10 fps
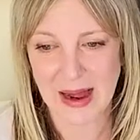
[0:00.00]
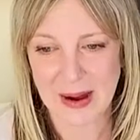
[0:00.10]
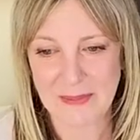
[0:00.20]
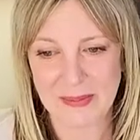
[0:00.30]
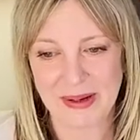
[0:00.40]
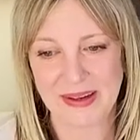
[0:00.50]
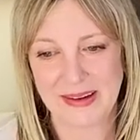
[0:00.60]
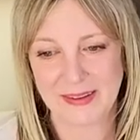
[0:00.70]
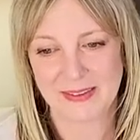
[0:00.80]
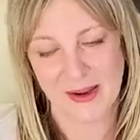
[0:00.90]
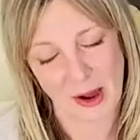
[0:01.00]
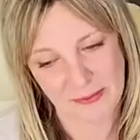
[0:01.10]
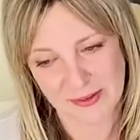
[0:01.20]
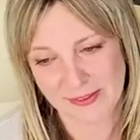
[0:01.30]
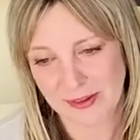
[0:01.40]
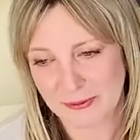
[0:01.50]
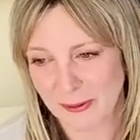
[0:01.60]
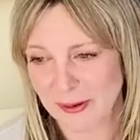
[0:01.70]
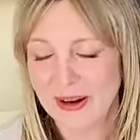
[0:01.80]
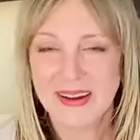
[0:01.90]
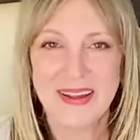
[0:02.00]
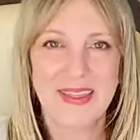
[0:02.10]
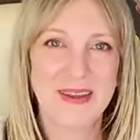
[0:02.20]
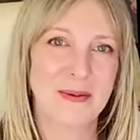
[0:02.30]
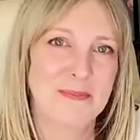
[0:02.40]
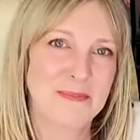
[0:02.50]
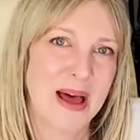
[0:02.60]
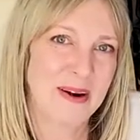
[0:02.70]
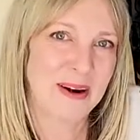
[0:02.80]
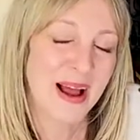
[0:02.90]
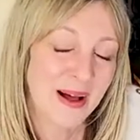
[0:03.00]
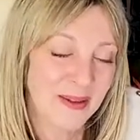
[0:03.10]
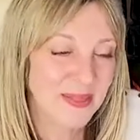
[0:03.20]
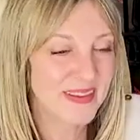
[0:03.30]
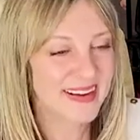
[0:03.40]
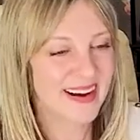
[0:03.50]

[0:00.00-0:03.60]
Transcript: But it is obviously for their better health.